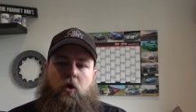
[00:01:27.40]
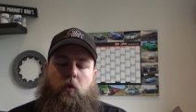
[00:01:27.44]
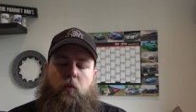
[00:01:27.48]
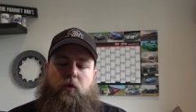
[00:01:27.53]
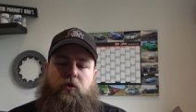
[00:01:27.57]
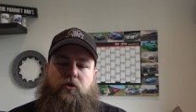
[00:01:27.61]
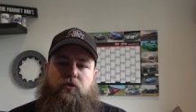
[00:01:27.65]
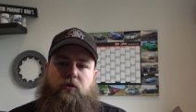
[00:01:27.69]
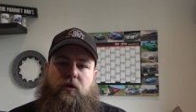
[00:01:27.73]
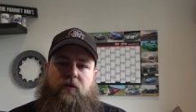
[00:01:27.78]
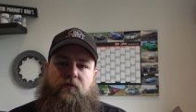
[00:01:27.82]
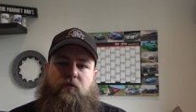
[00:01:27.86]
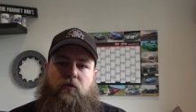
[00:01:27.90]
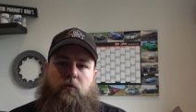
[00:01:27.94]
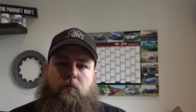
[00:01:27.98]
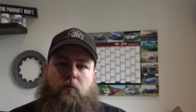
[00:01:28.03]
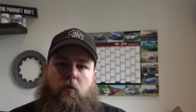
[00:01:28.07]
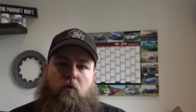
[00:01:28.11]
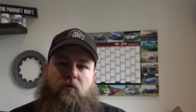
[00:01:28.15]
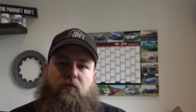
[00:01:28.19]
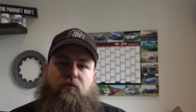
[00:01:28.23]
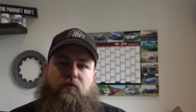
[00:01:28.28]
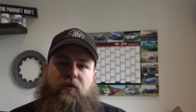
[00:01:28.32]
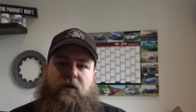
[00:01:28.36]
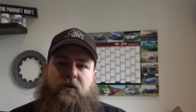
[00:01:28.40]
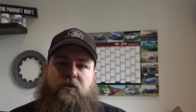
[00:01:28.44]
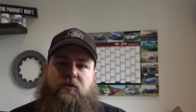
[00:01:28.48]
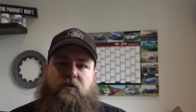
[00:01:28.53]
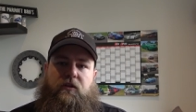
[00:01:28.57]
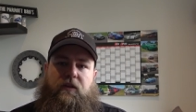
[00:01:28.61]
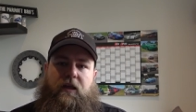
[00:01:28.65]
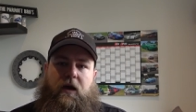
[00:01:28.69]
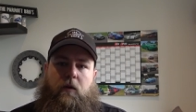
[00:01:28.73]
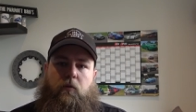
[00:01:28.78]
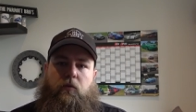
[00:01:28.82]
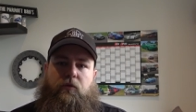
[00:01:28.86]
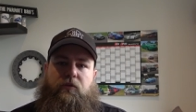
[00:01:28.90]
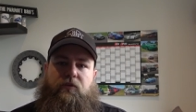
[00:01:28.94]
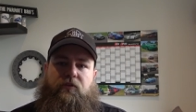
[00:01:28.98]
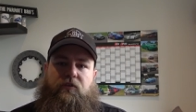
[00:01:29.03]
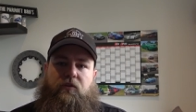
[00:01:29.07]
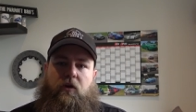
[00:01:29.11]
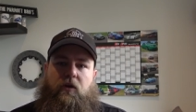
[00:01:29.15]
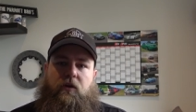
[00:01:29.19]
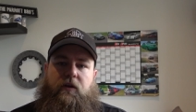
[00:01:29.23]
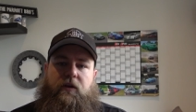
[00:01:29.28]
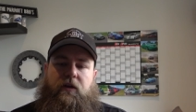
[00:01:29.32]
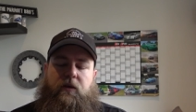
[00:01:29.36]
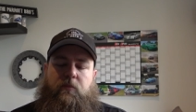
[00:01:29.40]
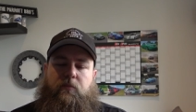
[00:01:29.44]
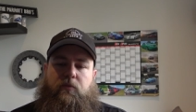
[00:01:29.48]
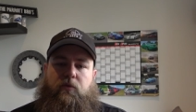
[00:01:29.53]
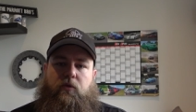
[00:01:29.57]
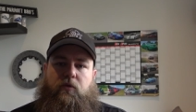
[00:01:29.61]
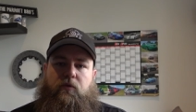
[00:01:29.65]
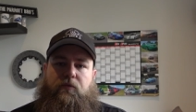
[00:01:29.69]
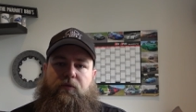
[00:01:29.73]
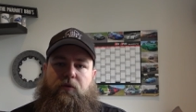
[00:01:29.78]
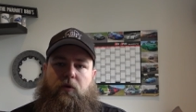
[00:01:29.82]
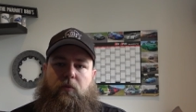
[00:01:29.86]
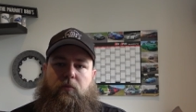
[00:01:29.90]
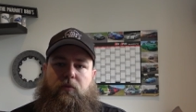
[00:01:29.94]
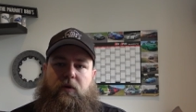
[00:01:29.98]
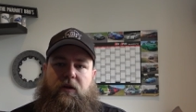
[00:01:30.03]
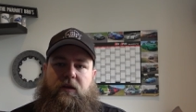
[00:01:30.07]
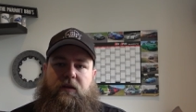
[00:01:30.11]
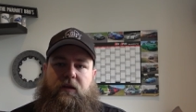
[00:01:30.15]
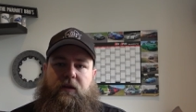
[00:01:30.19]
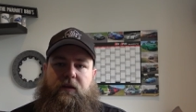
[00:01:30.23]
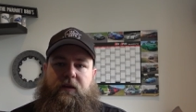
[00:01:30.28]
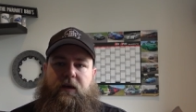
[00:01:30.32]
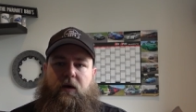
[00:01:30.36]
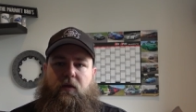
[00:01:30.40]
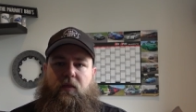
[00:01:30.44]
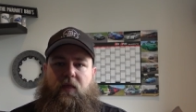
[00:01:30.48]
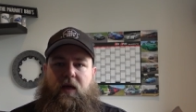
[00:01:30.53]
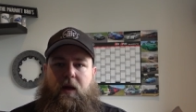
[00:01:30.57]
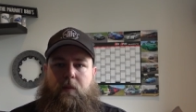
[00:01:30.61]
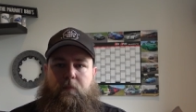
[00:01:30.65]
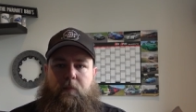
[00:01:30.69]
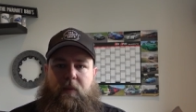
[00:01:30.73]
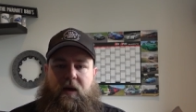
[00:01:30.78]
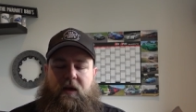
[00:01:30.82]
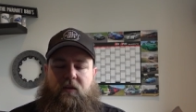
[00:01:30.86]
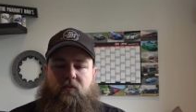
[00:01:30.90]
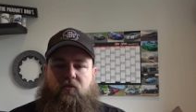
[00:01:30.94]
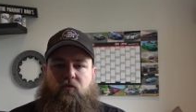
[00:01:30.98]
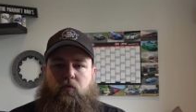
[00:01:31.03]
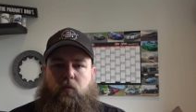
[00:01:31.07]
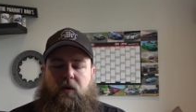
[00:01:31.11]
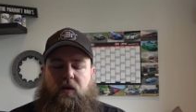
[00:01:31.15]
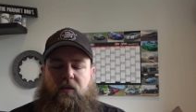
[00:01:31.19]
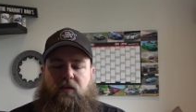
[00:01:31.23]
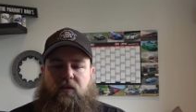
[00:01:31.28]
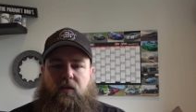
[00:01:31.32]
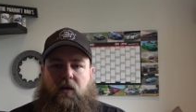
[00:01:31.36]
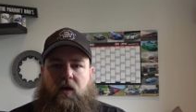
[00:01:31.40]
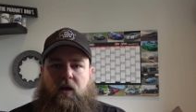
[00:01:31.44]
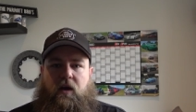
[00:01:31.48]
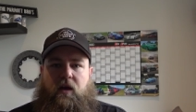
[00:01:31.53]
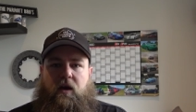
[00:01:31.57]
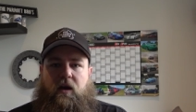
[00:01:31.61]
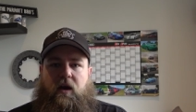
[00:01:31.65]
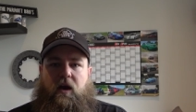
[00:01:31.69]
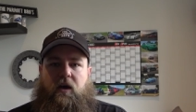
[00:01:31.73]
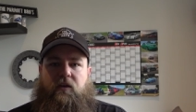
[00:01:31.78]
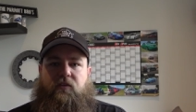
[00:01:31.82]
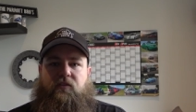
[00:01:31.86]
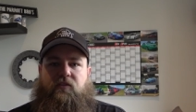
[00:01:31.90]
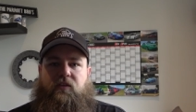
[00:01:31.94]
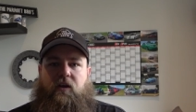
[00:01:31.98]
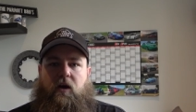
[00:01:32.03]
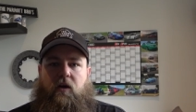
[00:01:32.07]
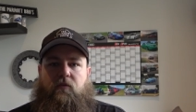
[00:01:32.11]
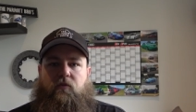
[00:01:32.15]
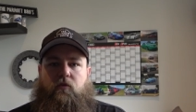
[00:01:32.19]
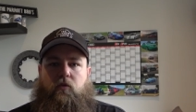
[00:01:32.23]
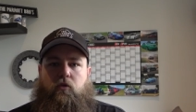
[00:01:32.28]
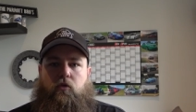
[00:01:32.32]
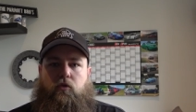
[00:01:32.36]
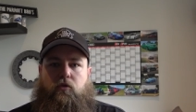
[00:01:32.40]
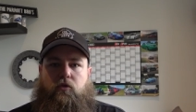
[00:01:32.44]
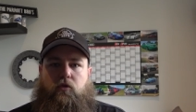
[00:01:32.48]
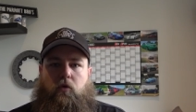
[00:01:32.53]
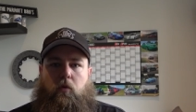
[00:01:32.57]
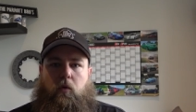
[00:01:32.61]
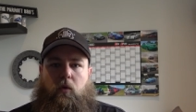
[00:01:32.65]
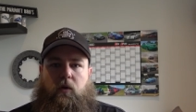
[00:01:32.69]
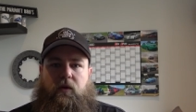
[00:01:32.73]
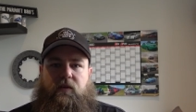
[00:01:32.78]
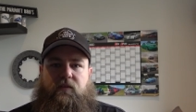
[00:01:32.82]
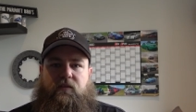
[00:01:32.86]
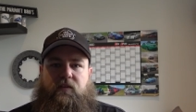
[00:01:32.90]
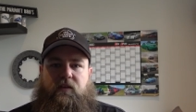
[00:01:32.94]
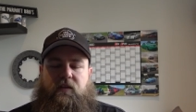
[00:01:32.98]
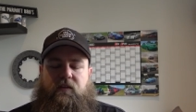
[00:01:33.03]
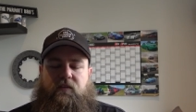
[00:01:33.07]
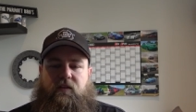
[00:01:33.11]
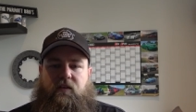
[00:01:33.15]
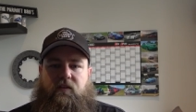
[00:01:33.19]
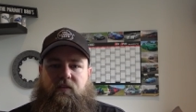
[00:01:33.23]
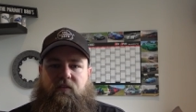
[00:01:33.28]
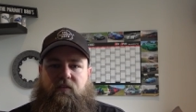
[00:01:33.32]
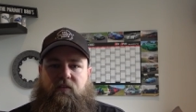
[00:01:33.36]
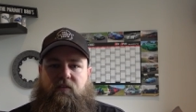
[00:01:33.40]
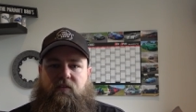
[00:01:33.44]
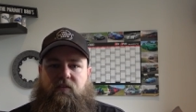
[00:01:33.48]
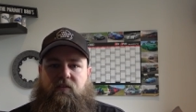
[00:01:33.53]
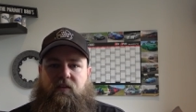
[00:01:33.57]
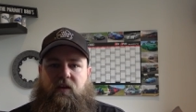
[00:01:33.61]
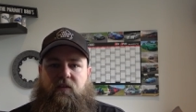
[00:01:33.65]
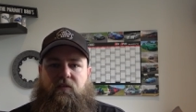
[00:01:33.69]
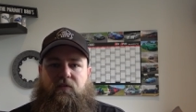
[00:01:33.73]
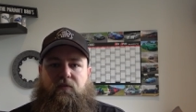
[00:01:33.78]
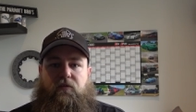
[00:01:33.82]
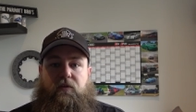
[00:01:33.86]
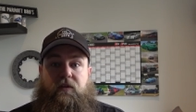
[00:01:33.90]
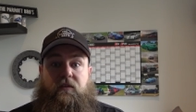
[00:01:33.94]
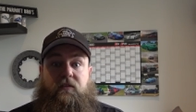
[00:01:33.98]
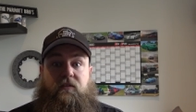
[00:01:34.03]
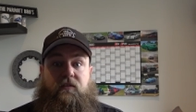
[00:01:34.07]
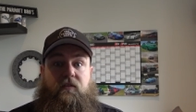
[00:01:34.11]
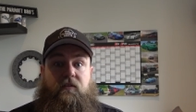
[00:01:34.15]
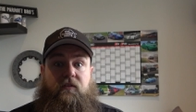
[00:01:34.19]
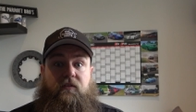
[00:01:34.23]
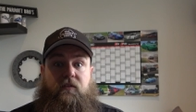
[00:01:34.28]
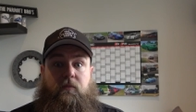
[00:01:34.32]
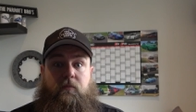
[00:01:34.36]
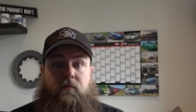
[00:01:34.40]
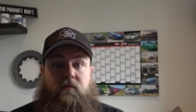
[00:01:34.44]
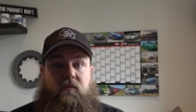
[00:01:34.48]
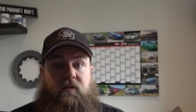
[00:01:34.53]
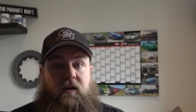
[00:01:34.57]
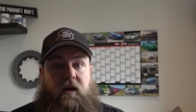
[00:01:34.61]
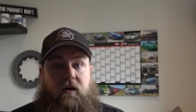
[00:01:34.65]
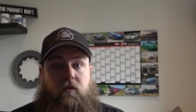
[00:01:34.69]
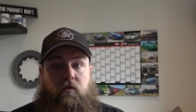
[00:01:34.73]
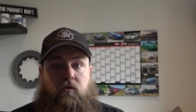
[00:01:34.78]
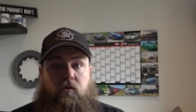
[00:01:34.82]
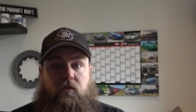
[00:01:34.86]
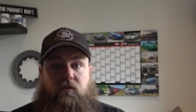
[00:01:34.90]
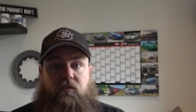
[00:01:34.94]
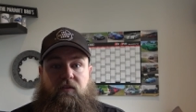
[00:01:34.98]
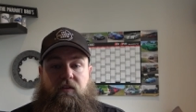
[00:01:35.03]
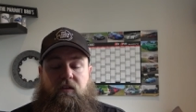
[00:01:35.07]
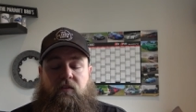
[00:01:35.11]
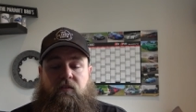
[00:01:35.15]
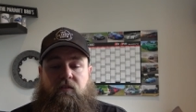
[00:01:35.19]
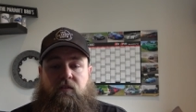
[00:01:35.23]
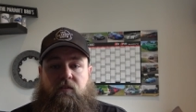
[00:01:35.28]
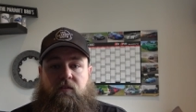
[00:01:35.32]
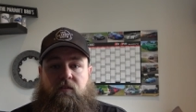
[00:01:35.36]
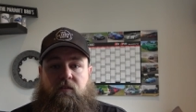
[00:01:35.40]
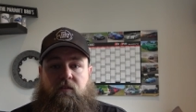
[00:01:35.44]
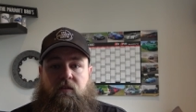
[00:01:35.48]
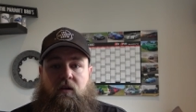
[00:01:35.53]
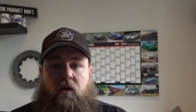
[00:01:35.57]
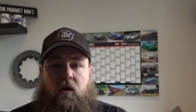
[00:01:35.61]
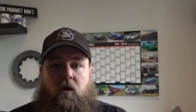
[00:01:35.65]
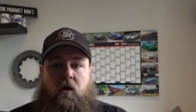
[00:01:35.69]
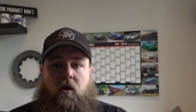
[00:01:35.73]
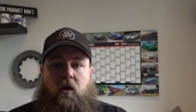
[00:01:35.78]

which will give you more friction. That will certainly improve your braking. Now that matched with a set of good quality discs, say for instance some Tarox discs